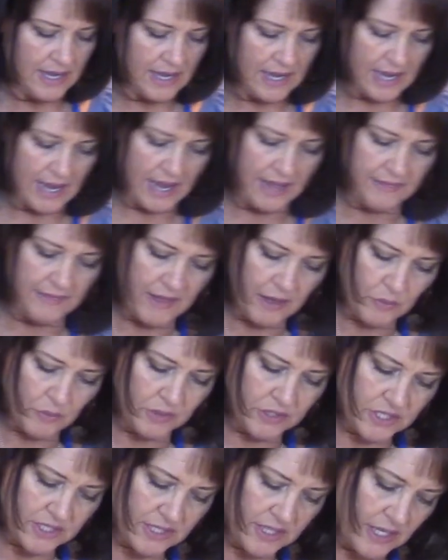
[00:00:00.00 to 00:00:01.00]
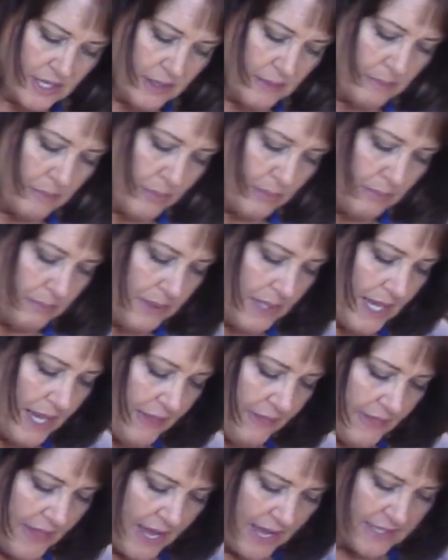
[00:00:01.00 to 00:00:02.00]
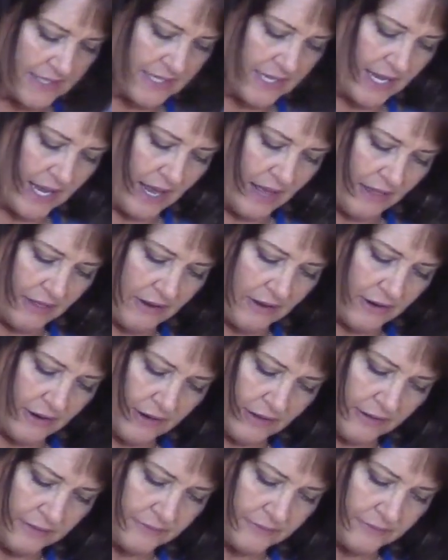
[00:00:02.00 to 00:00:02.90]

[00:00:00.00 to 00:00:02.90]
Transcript: And then we're just going to blend that together.